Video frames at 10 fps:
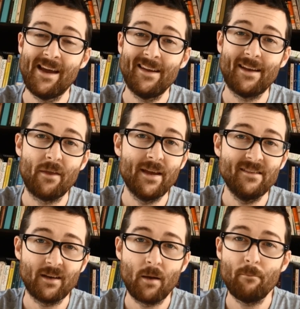Now, these
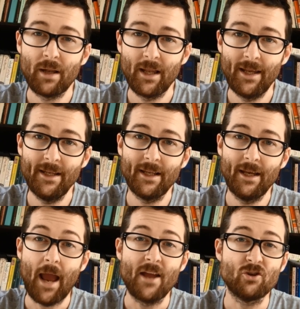are
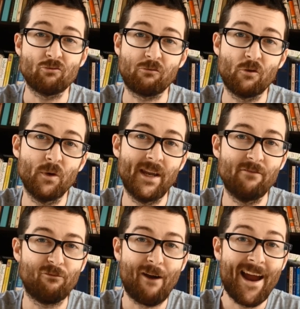completely and truly
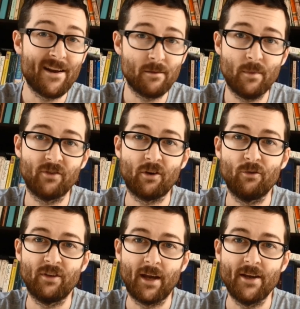random
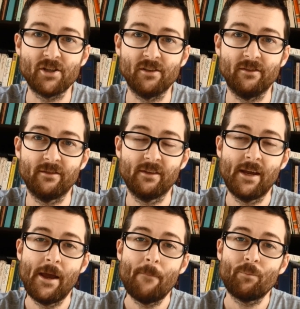associations.
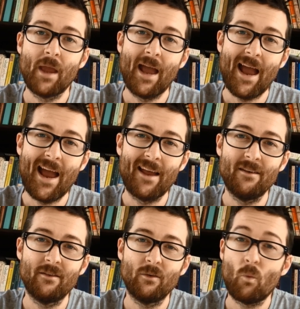
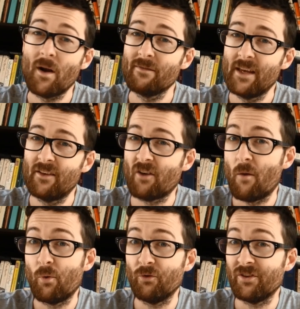And one of the
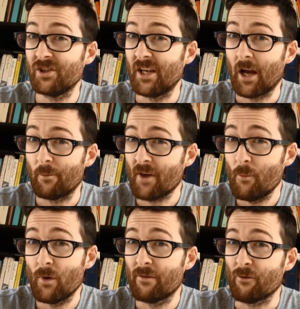examples that she comes
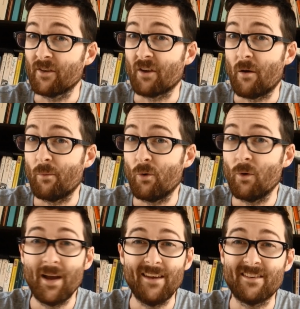up with, for example,
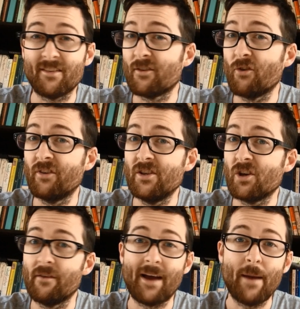is the sausage
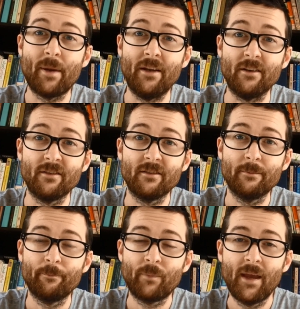of happiness.
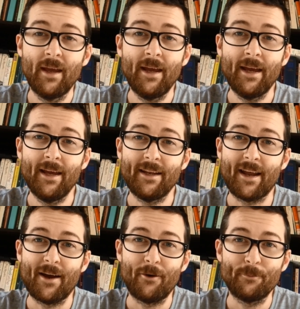
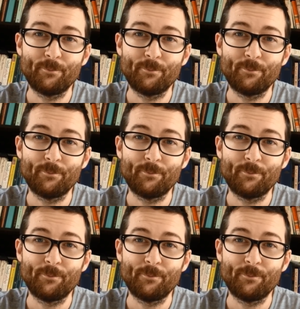Now,